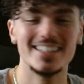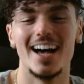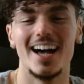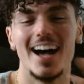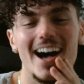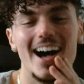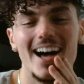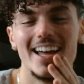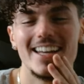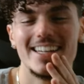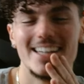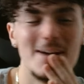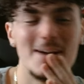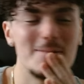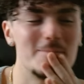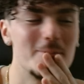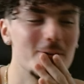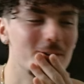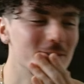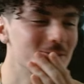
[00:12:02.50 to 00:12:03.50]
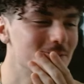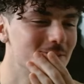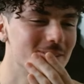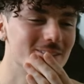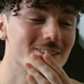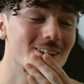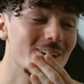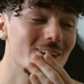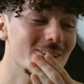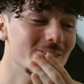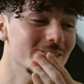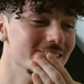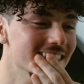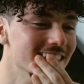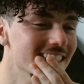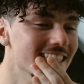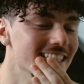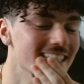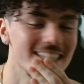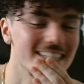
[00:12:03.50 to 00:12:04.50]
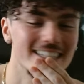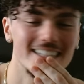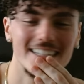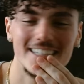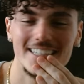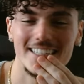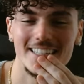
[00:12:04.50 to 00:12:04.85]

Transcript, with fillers: Nah, that post was OD.